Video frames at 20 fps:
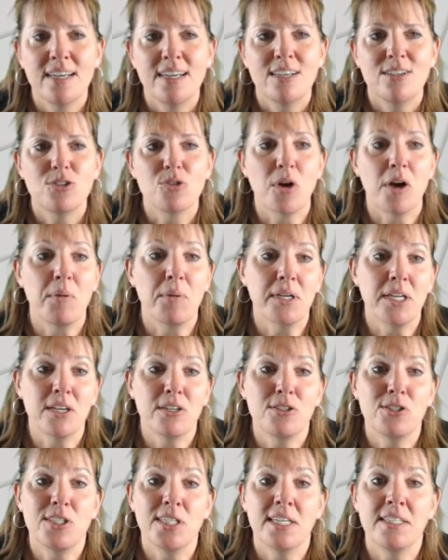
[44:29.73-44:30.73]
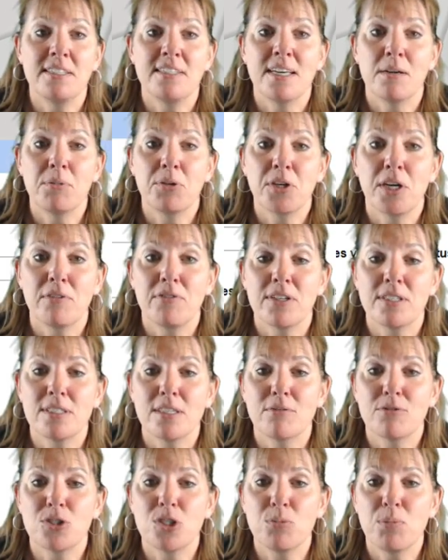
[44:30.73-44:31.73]
So I want to understand the demographics
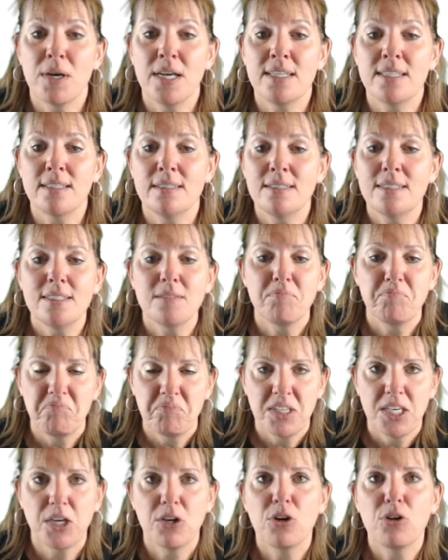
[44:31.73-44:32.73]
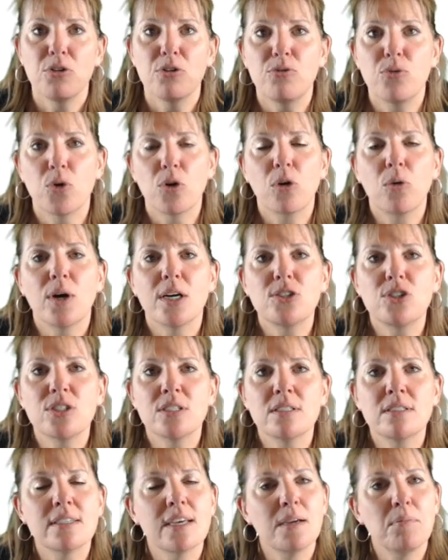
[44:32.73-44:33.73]
of respondents. Here are the 4
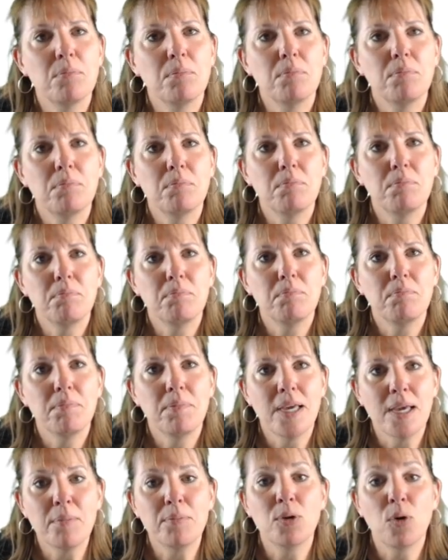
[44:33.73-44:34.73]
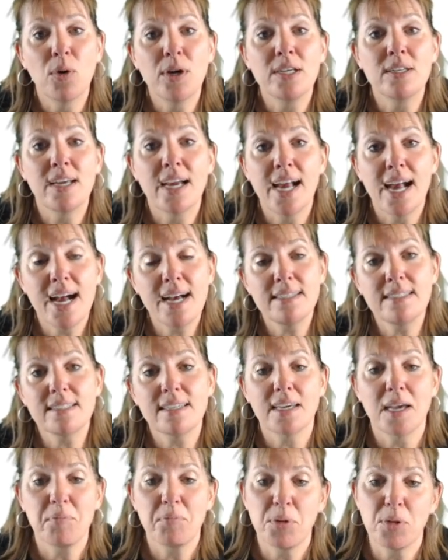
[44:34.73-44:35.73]
questions I am going to
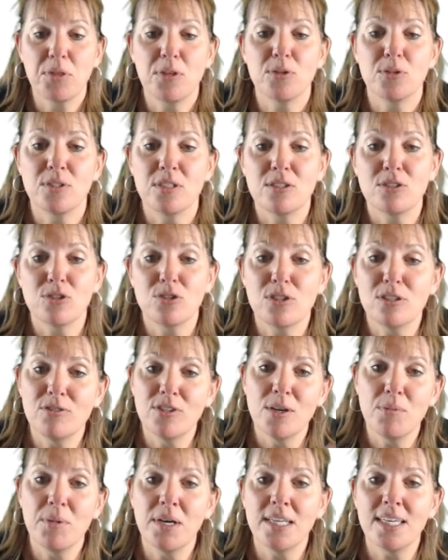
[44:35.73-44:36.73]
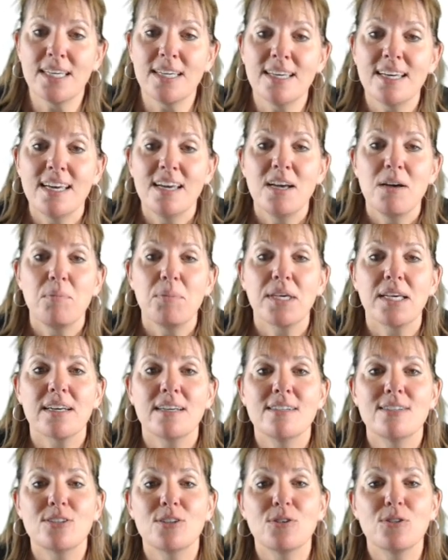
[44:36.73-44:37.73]
ask, I put those into SurveyMonkey
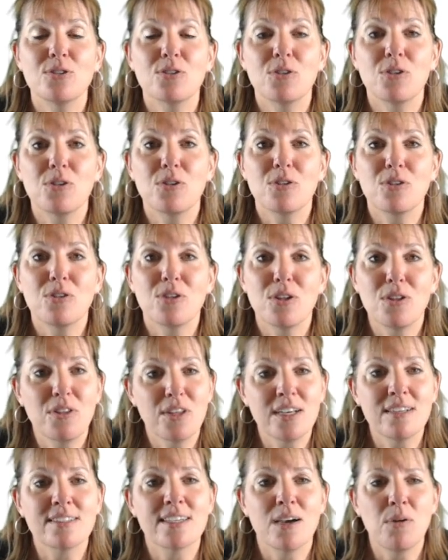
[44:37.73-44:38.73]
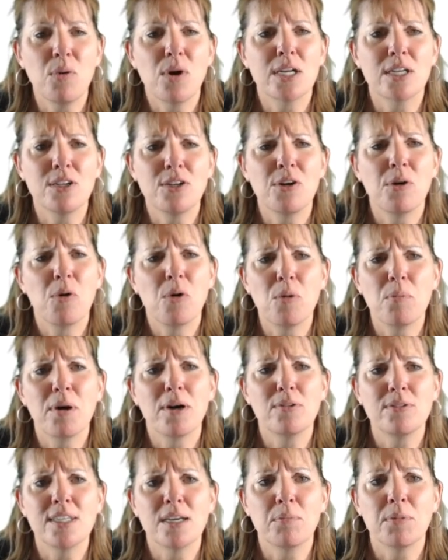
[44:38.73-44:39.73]
because those are the things I want to know
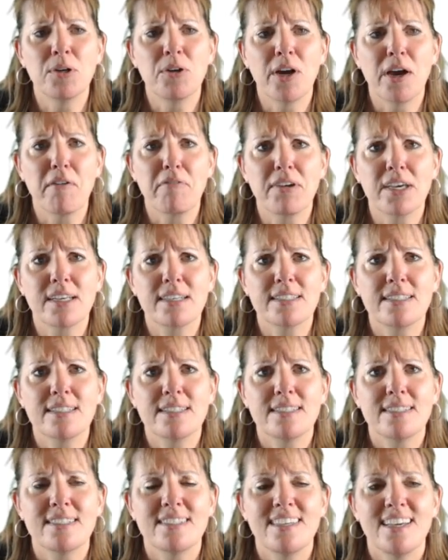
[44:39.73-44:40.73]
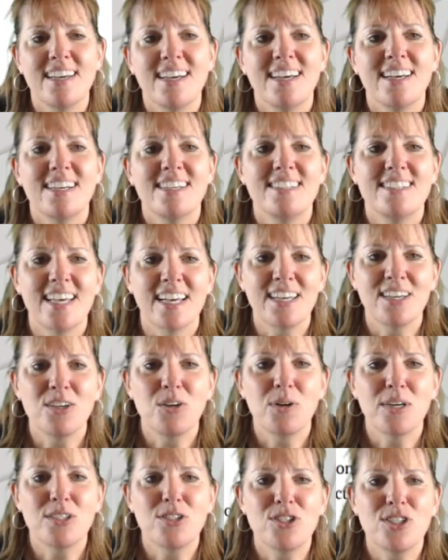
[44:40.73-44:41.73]
about demographics. Second
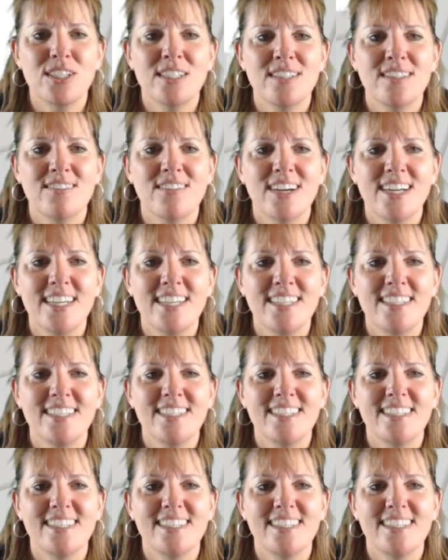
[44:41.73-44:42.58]
question, right?